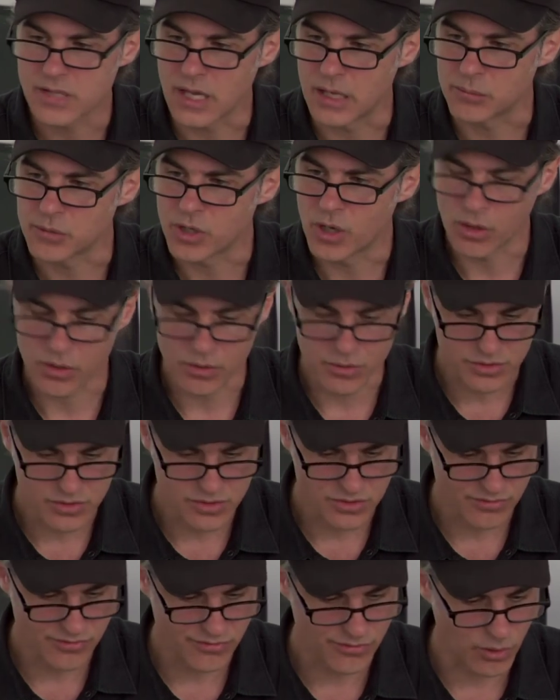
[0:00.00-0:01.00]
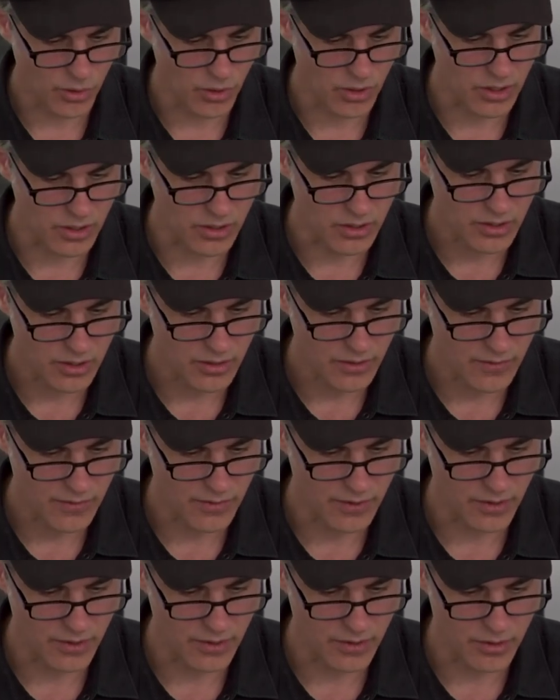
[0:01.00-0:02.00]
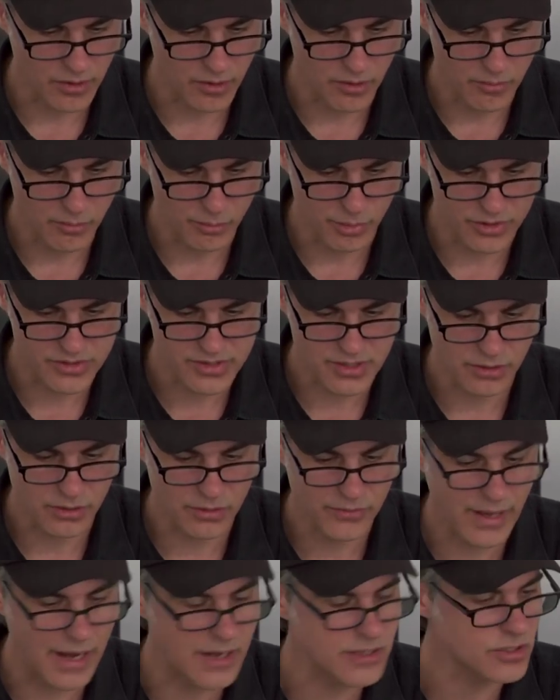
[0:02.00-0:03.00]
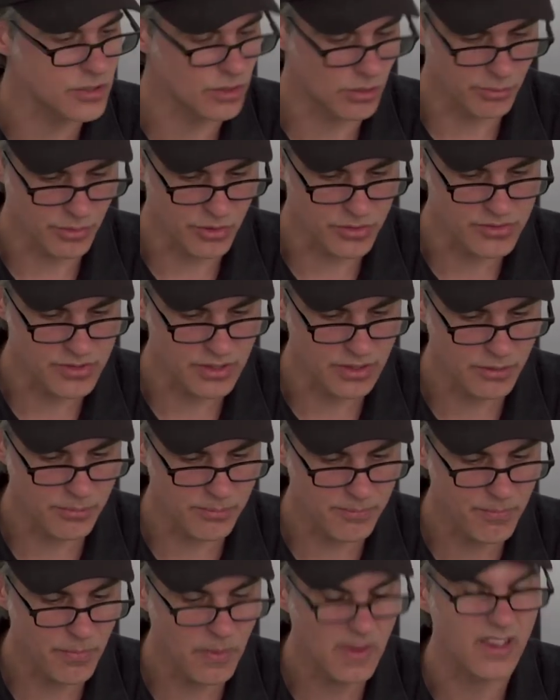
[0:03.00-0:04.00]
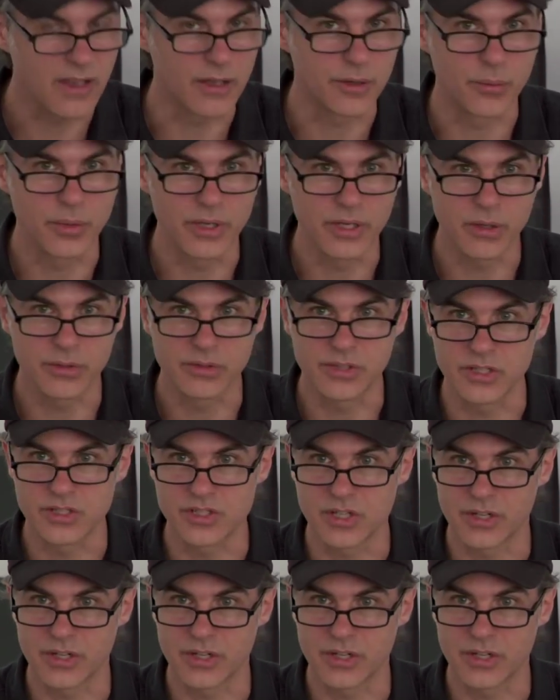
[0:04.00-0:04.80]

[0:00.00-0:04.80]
Same goes for the Brazil National Museum in Rio de